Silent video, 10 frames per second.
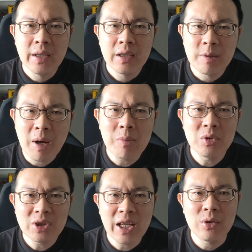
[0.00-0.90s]
The Pamu
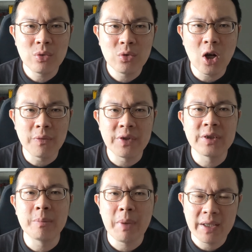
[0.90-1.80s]
Slide 2
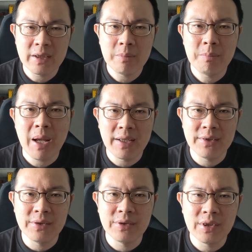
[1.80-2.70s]
offers better
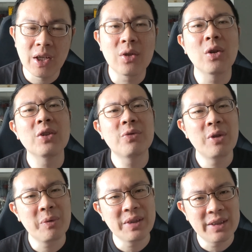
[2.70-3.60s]
balance across
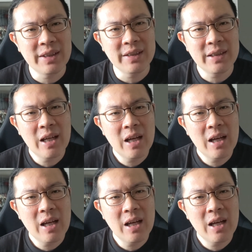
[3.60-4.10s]
frequencies,